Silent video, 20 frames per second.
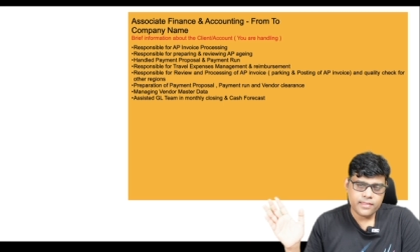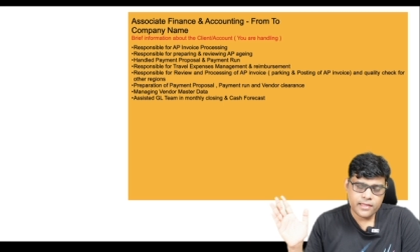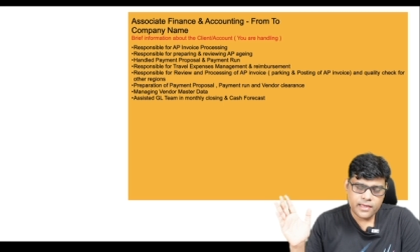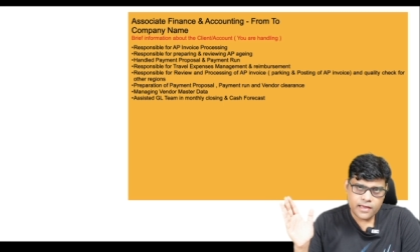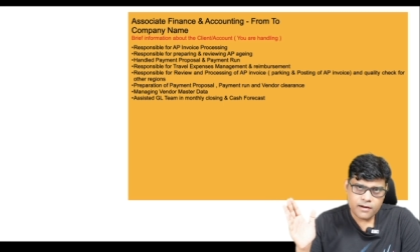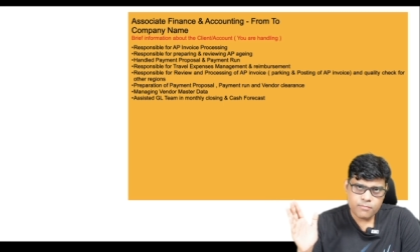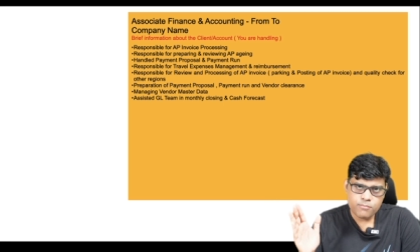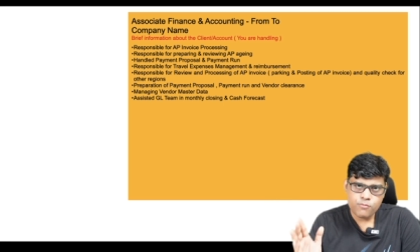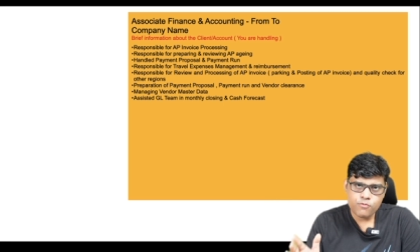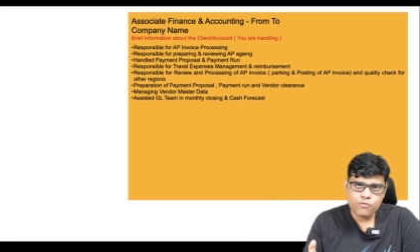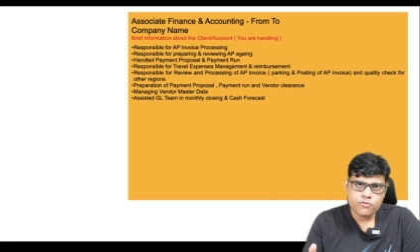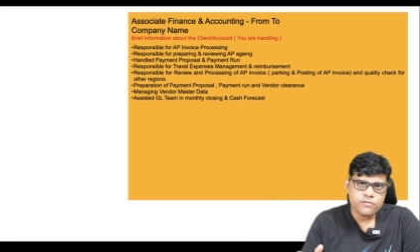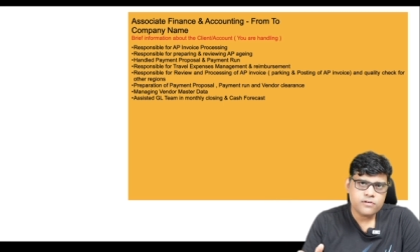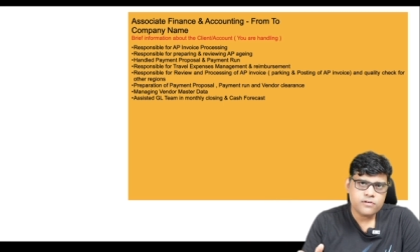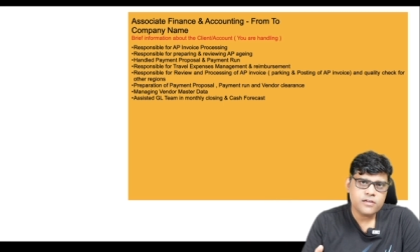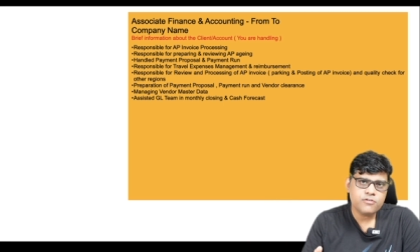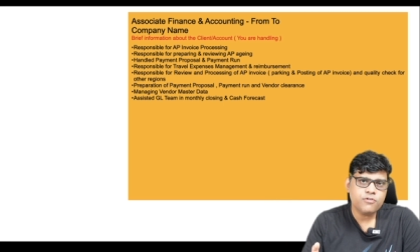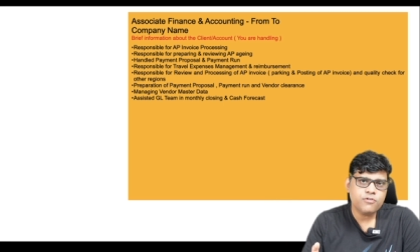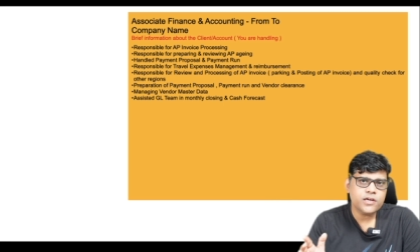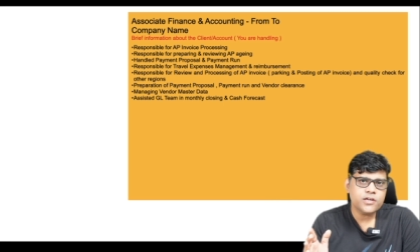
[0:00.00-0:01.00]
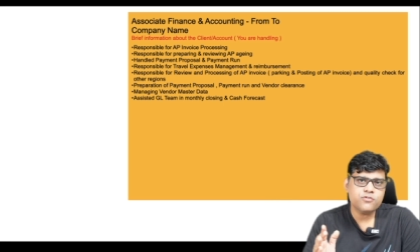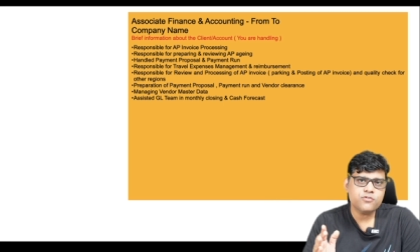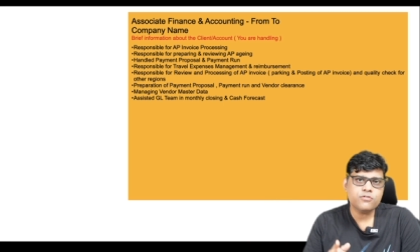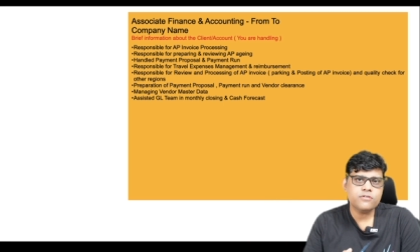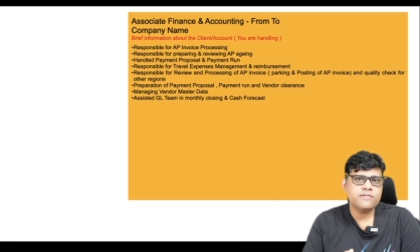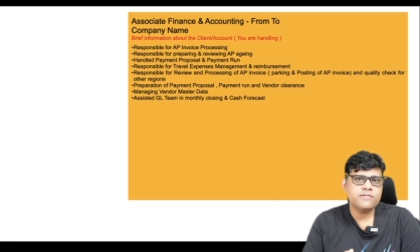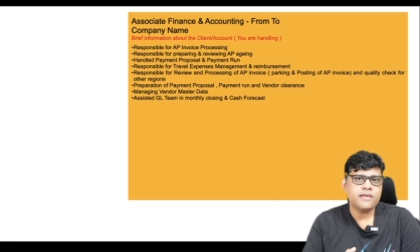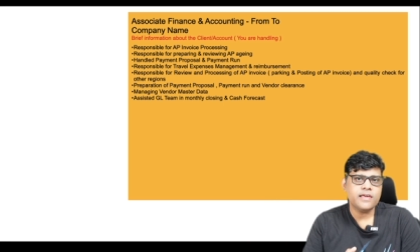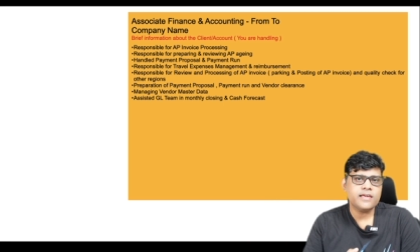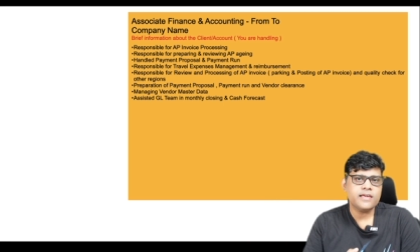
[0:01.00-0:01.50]
they are mostly going to
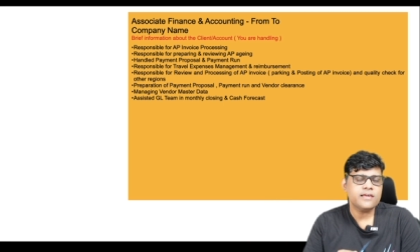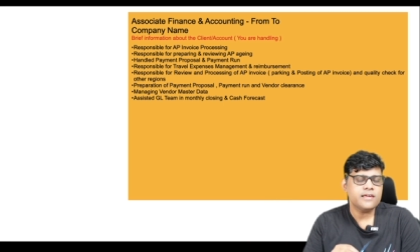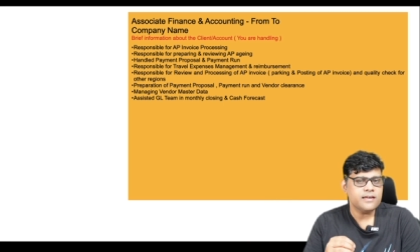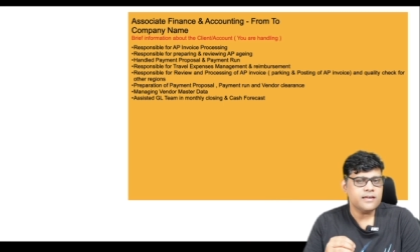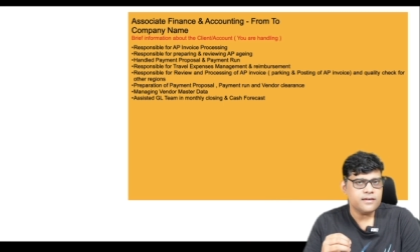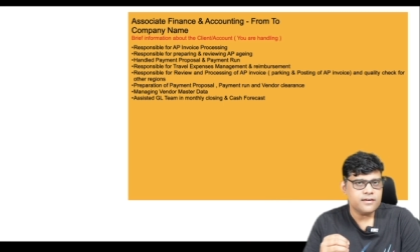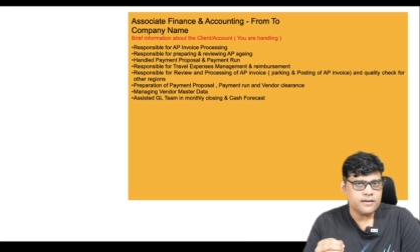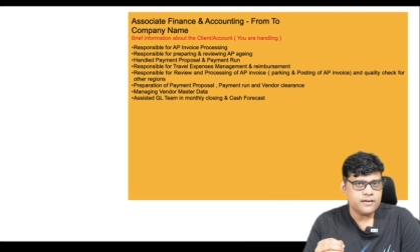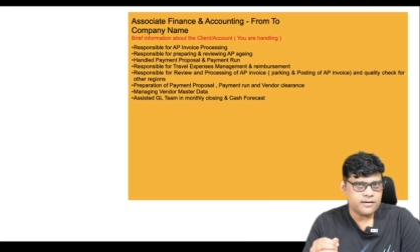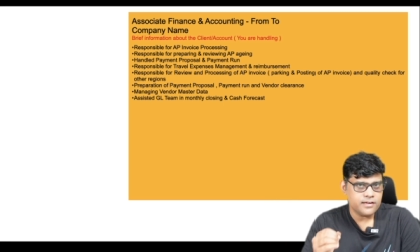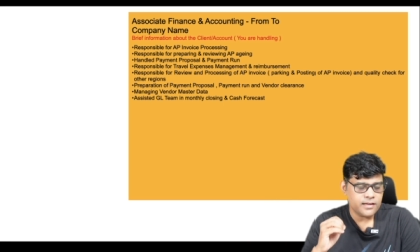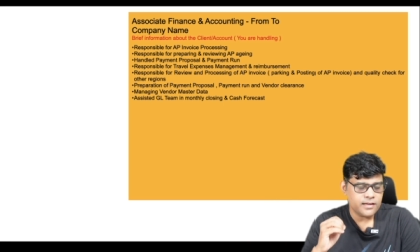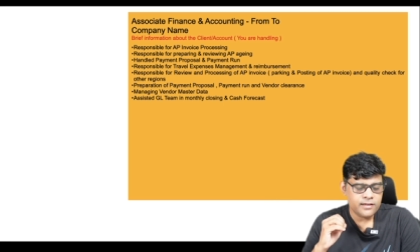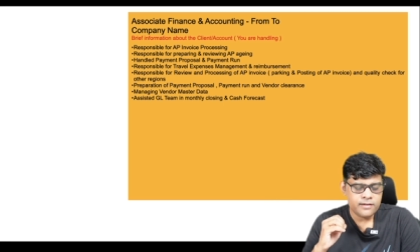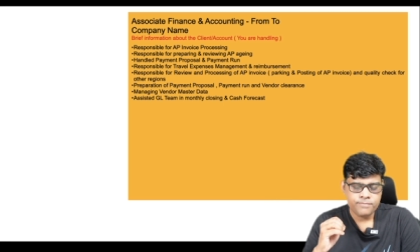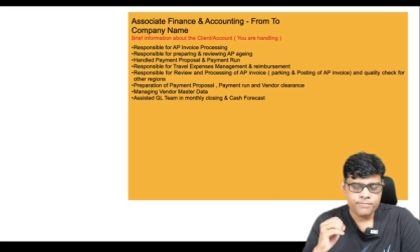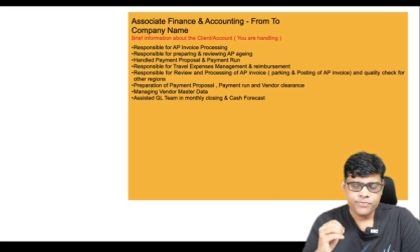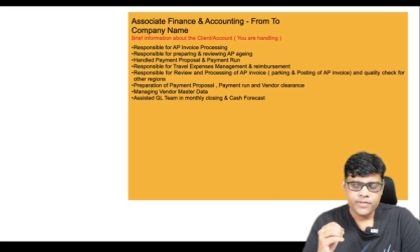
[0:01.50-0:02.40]
check in detail